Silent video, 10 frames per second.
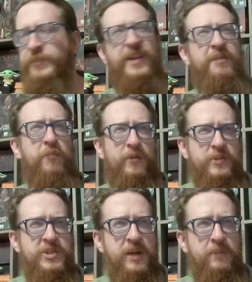Marvel
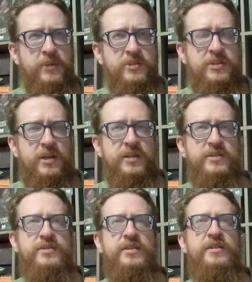Champions
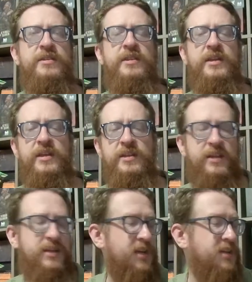does, than the
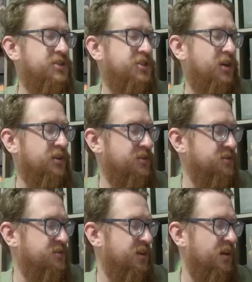dice
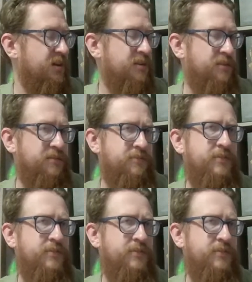chuckers of